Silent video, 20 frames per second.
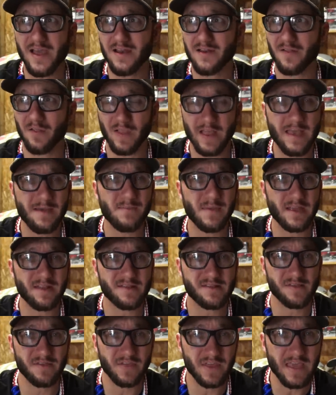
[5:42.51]

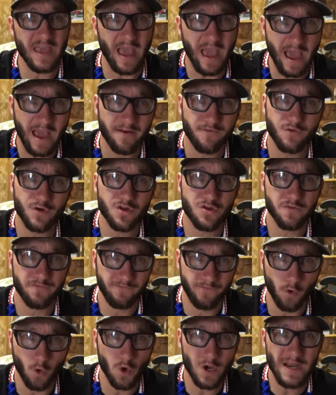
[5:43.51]
limits the average
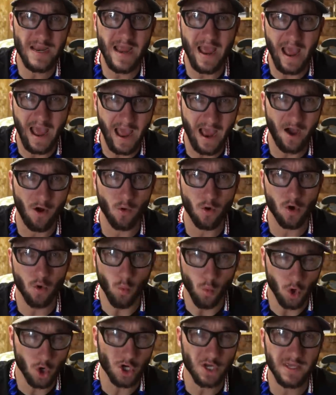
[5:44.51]
40-hour
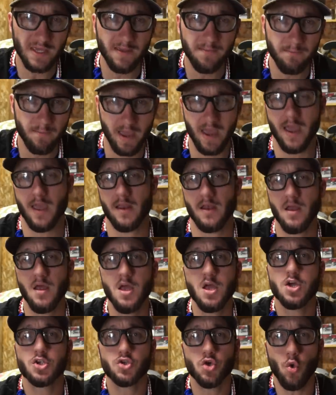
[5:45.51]
working man
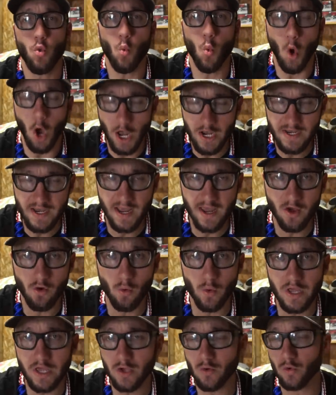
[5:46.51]
to one day a
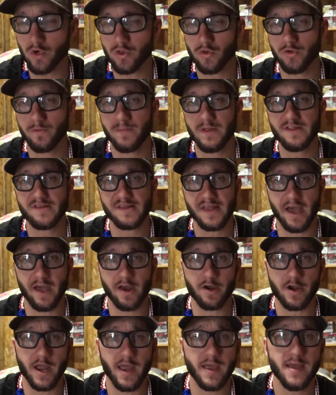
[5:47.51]
week, which would be
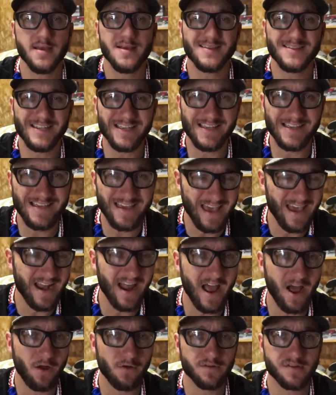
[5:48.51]
Saturday, to get
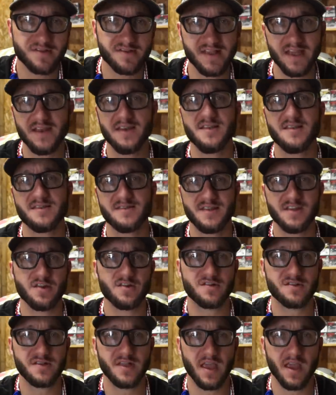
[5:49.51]
out, sit in his deer
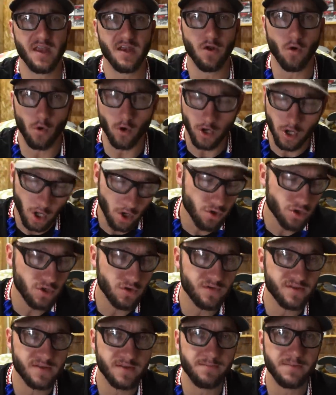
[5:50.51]
stand, or go
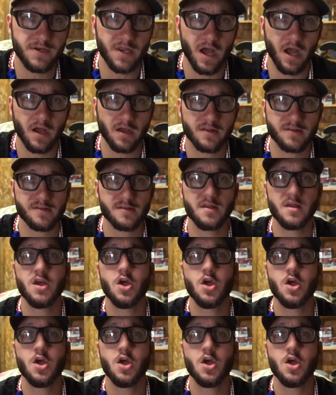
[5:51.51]
shoot some ducks.